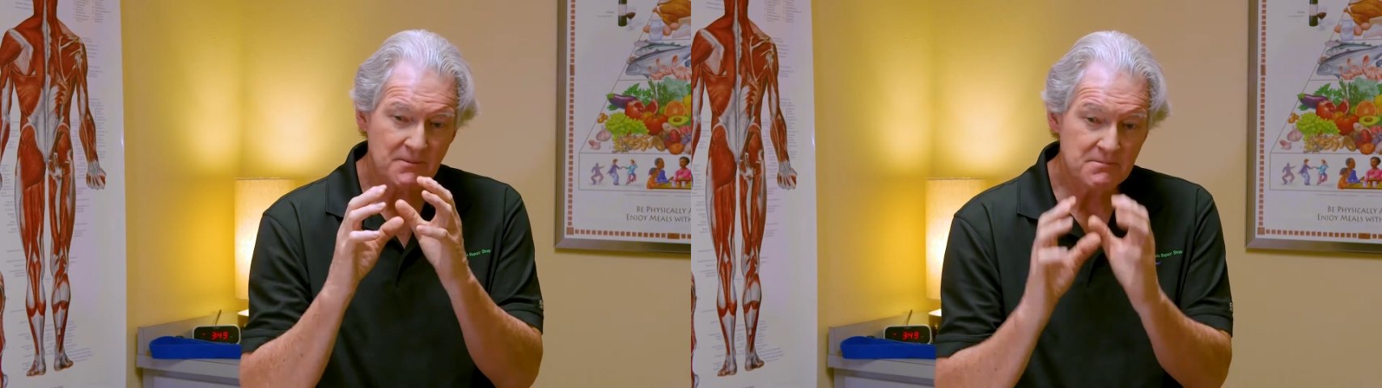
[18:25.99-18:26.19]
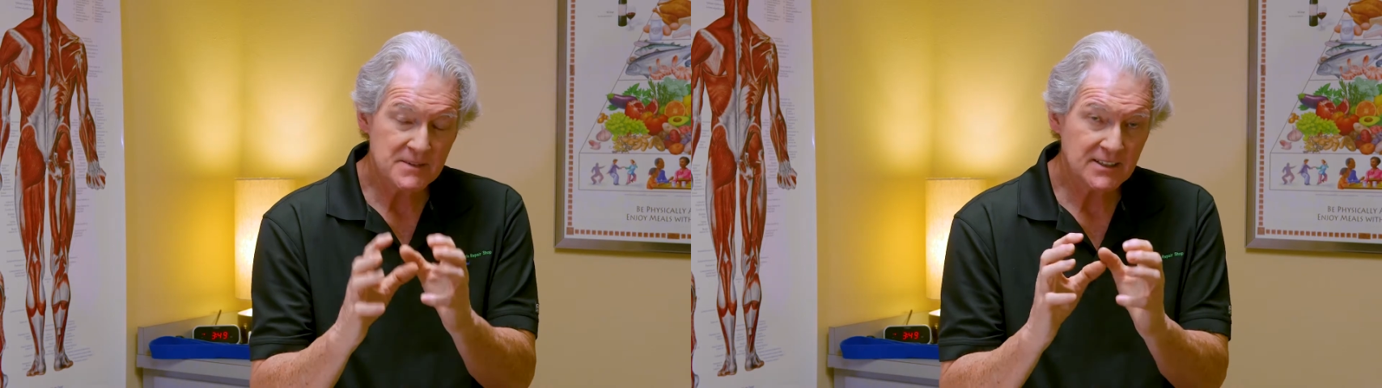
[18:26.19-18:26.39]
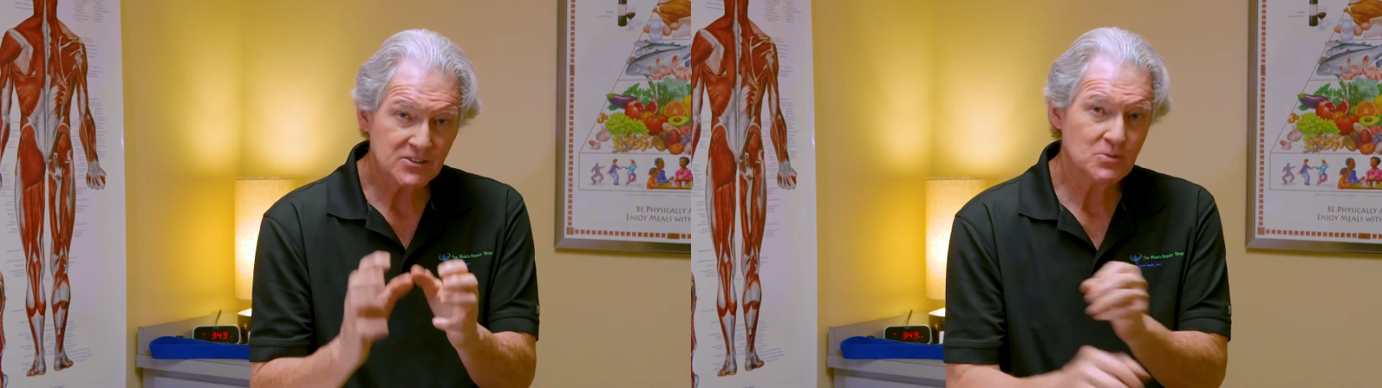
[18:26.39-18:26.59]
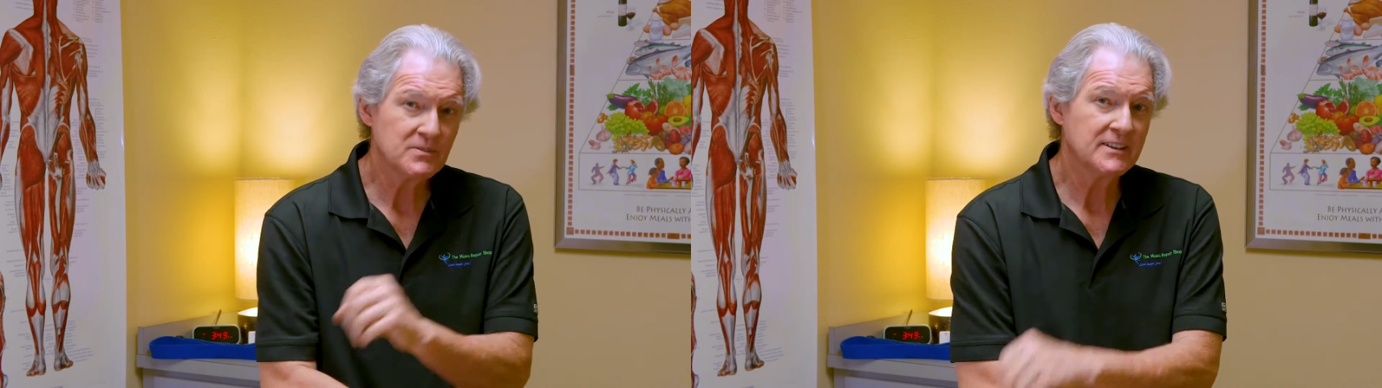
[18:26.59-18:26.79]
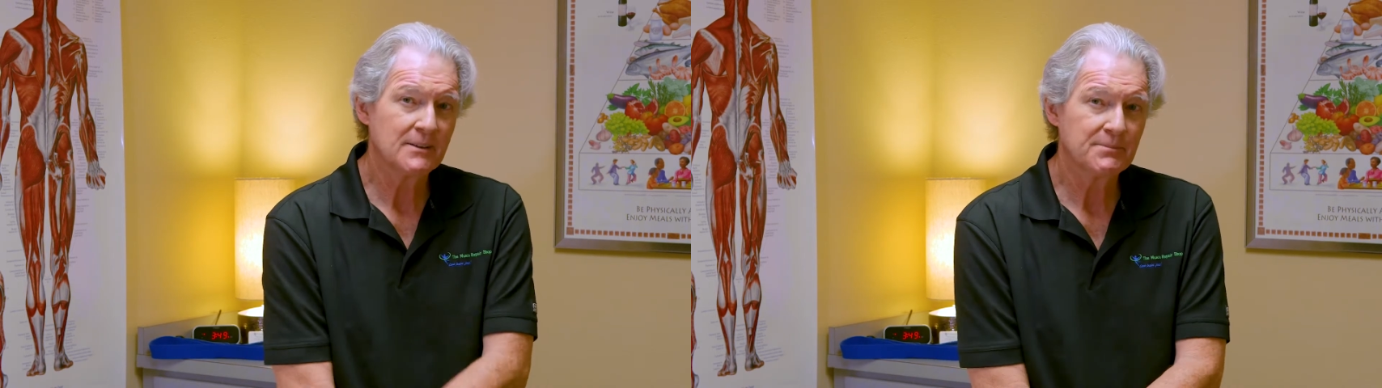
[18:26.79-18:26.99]
the minute you
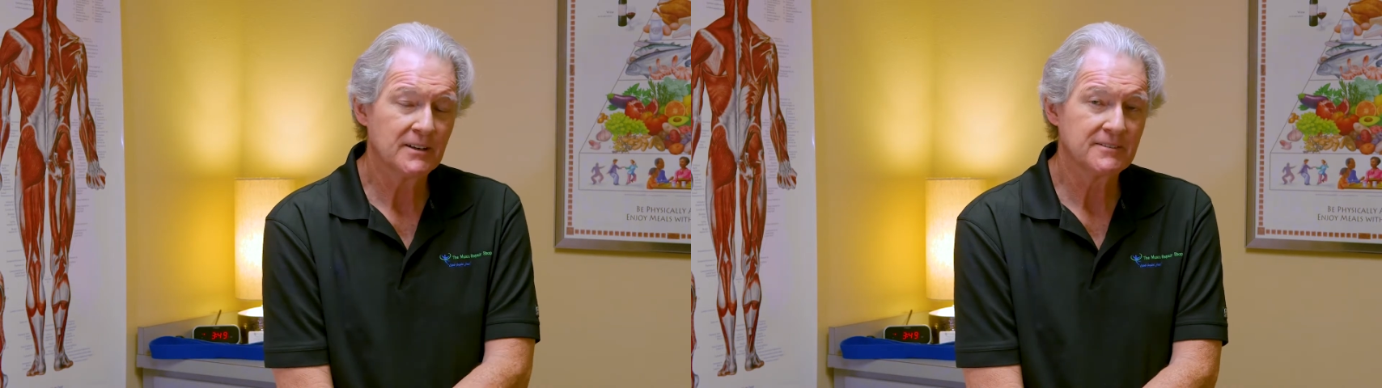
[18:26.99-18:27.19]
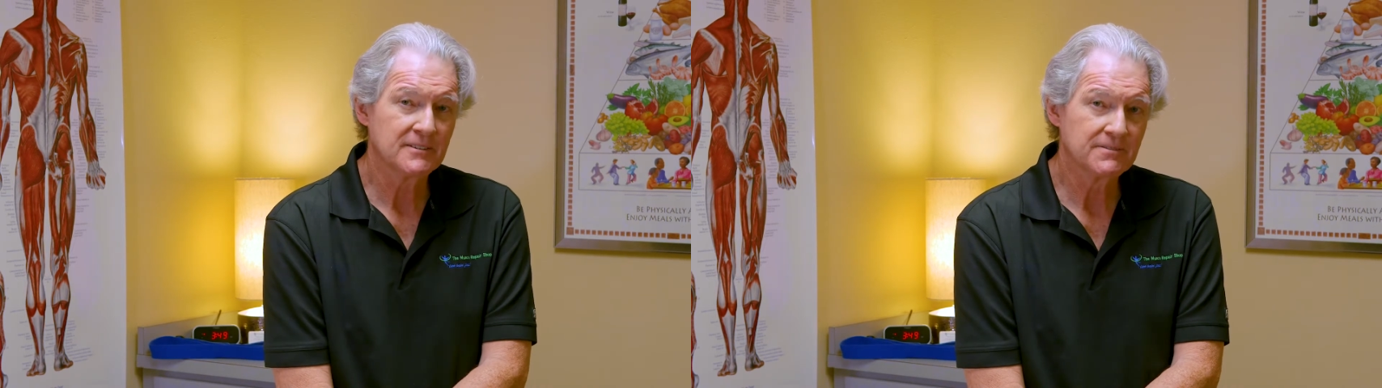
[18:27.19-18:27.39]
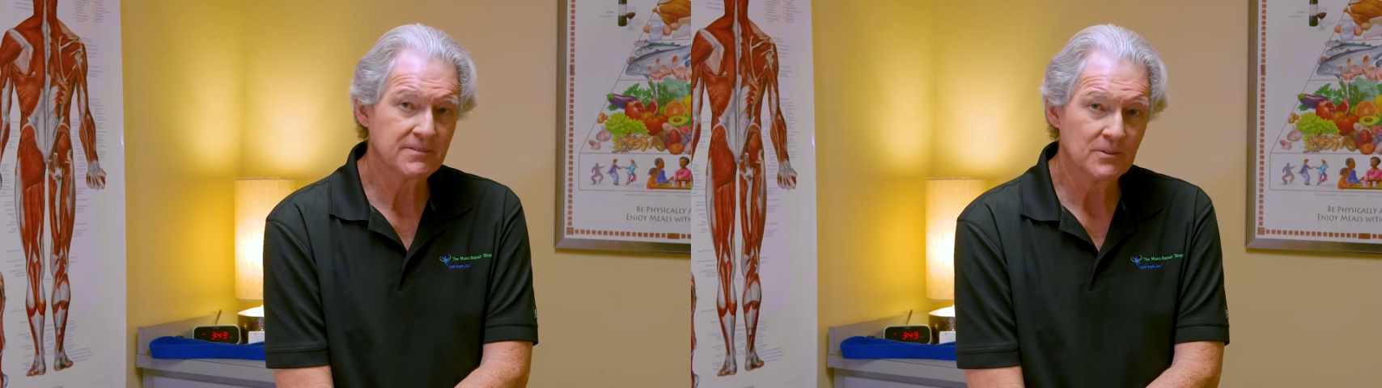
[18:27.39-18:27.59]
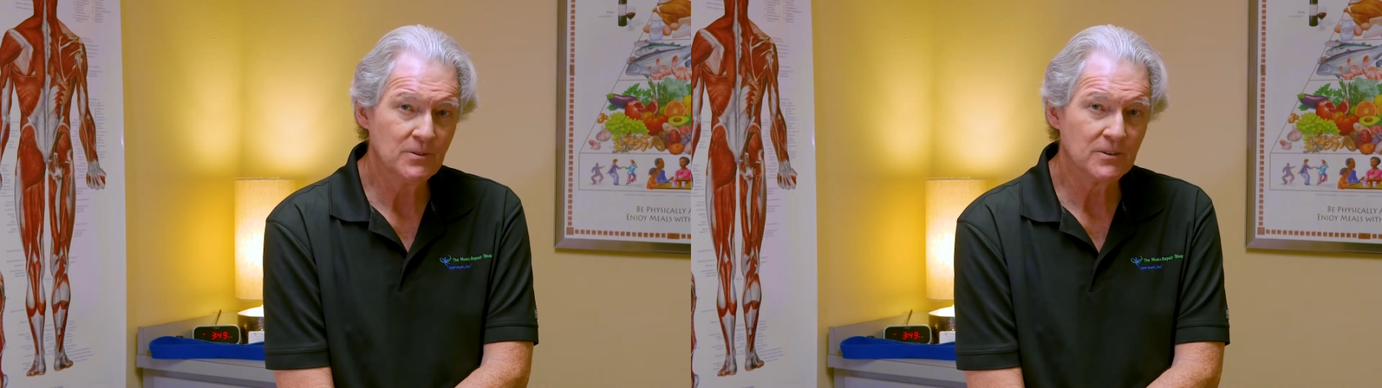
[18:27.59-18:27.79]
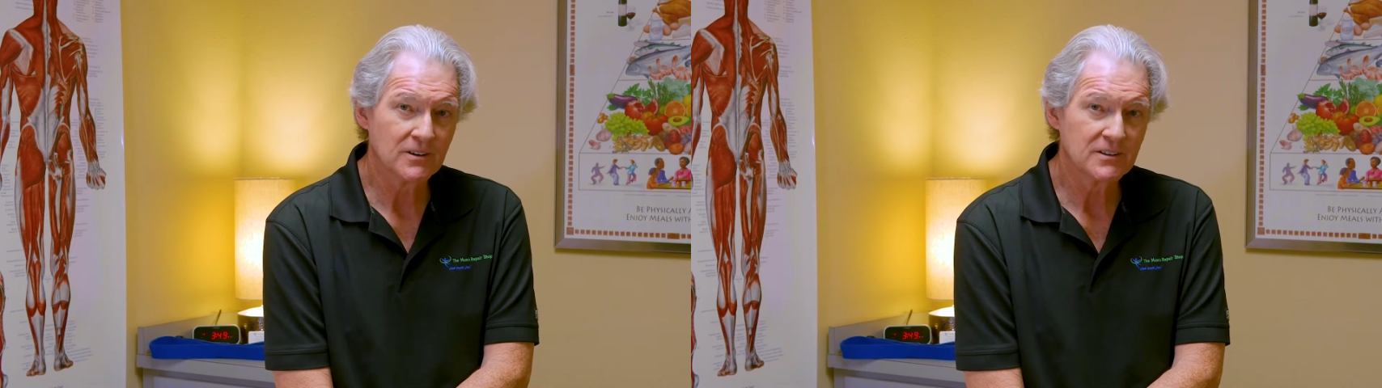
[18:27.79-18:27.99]
get up off the
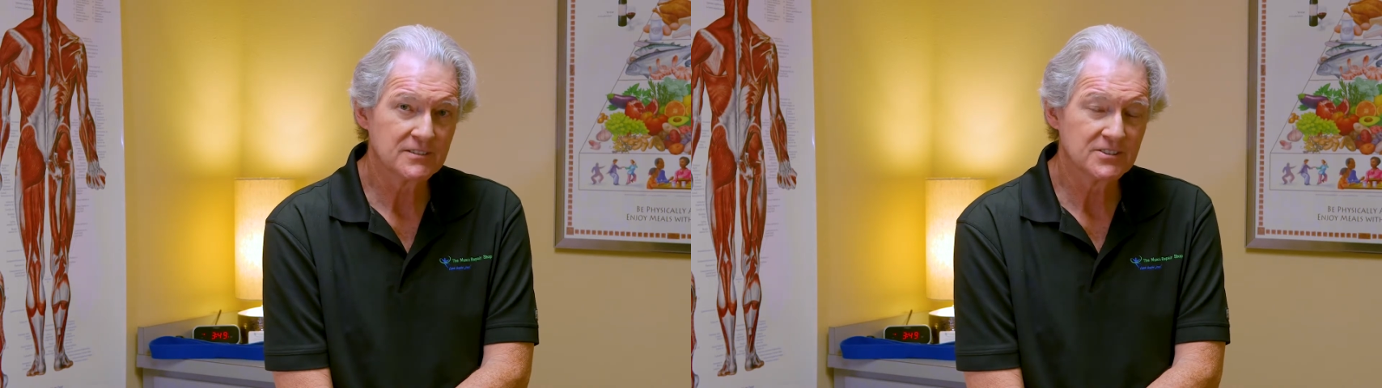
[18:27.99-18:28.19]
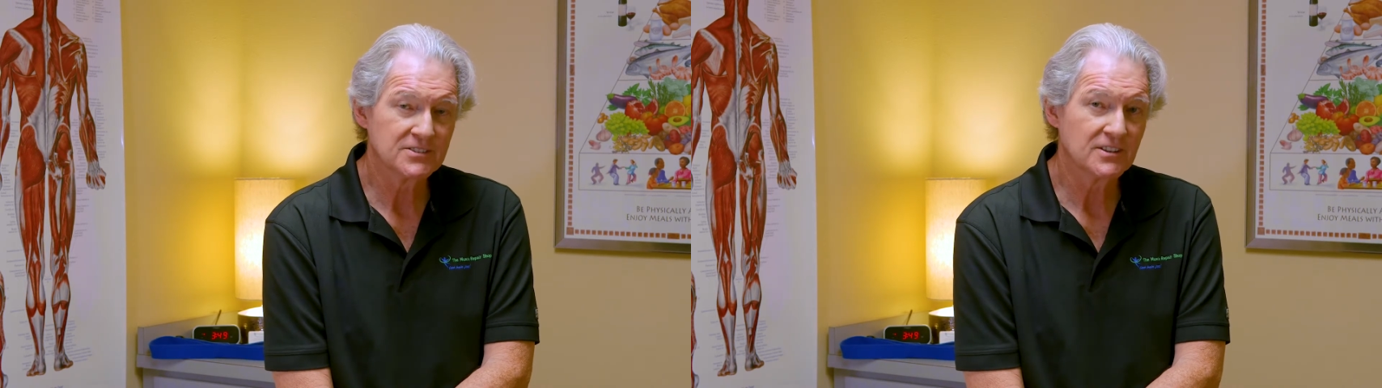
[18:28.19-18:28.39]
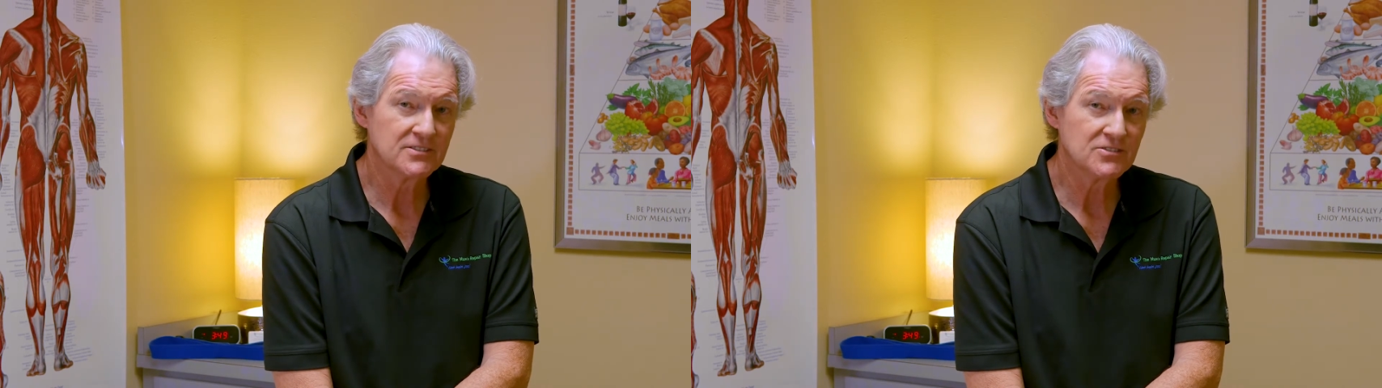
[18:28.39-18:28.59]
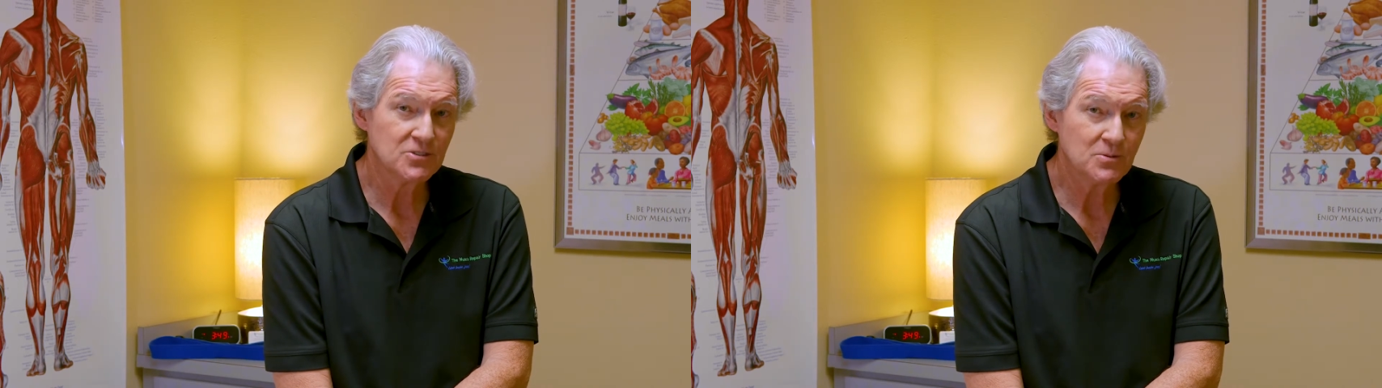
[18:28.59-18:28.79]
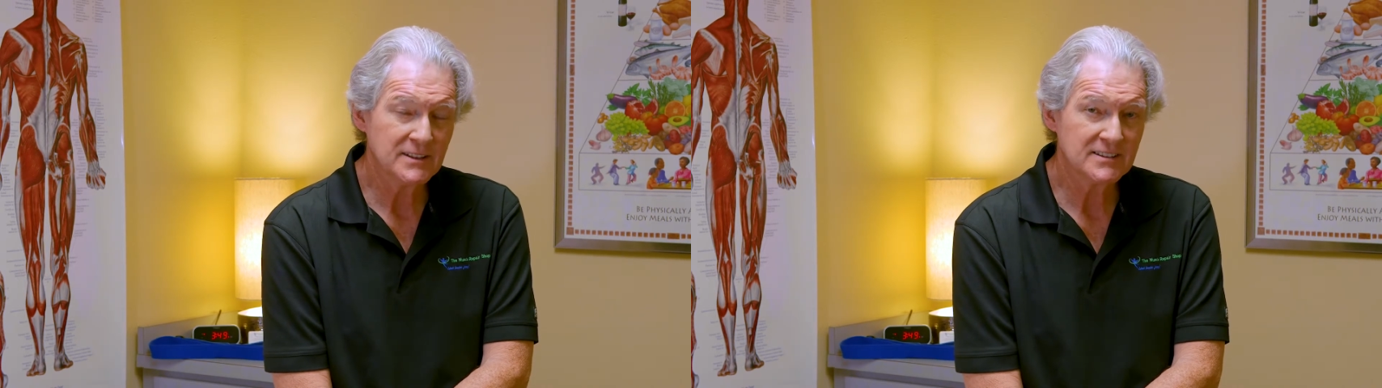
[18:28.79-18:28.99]
floor to start
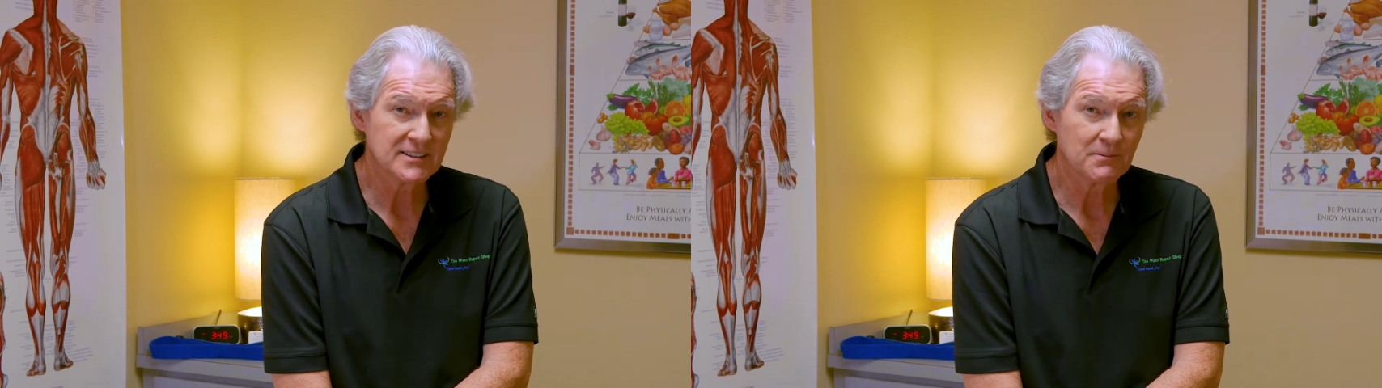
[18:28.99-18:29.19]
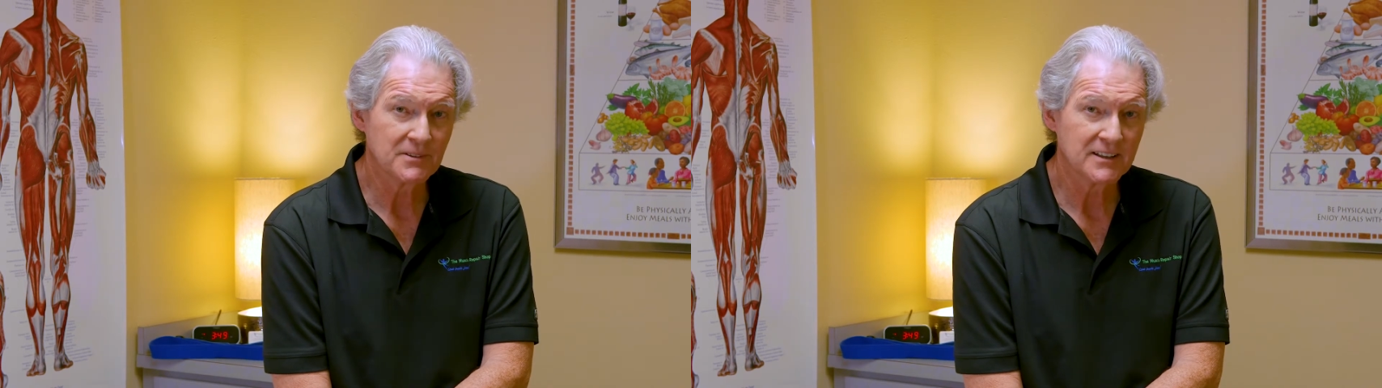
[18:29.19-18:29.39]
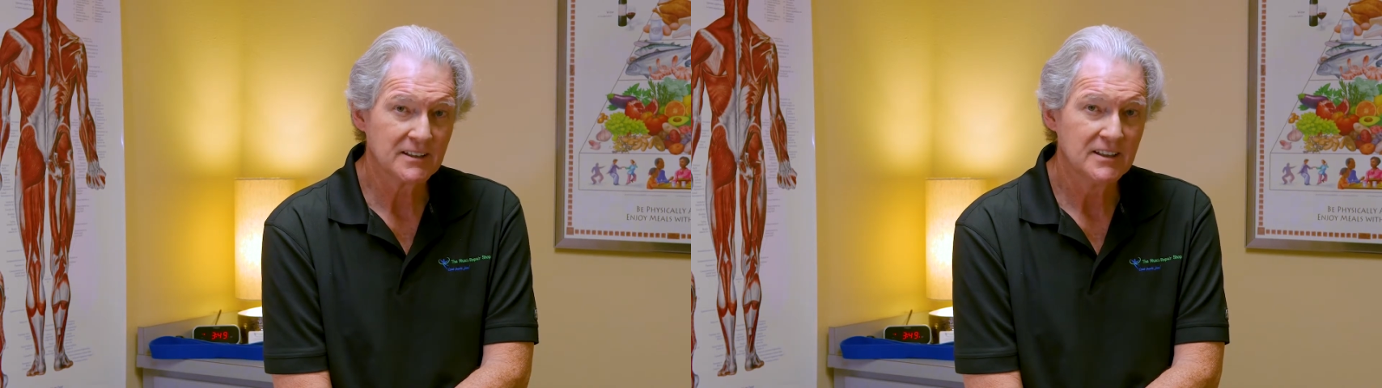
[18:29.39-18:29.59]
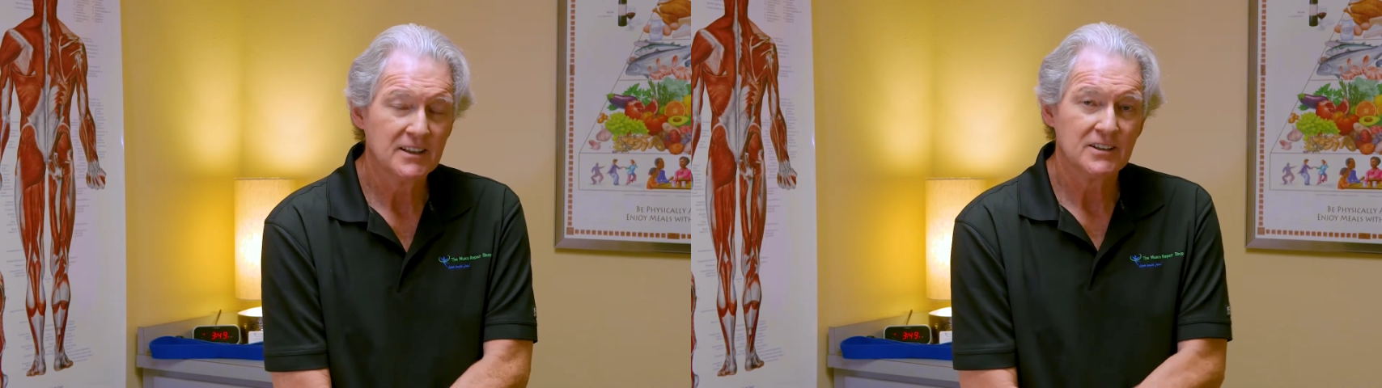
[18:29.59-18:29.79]
doing something,